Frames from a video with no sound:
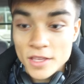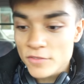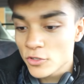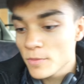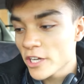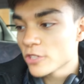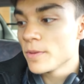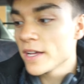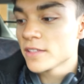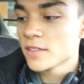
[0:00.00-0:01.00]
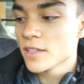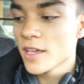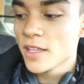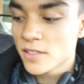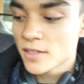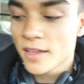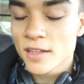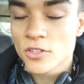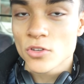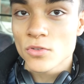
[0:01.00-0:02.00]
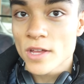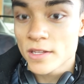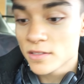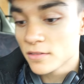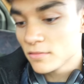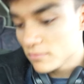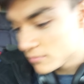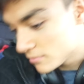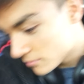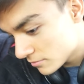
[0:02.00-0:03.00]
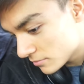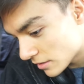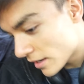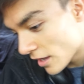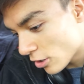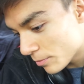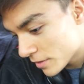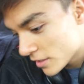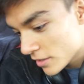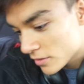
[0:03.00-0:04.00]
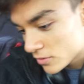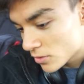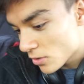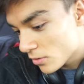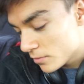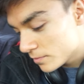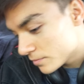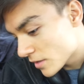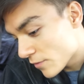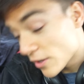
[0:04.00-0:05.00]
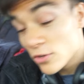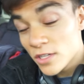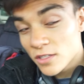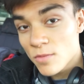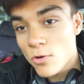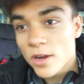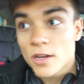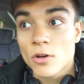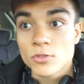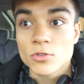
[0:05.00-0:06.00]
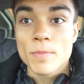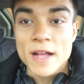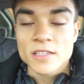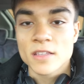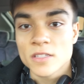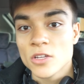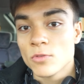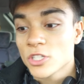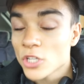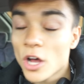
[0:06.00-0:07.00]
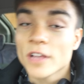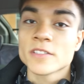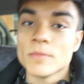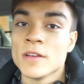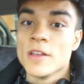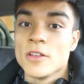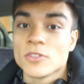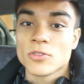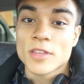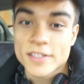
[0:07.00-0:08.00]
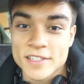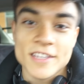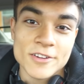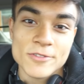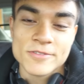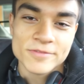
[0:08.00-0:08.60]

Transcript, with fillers: didn't give too much, but it's gonna do, and it's gonna help. So, if I do need to get more, I could always go back to this Edo, which is awesome. So, thanks, Edo.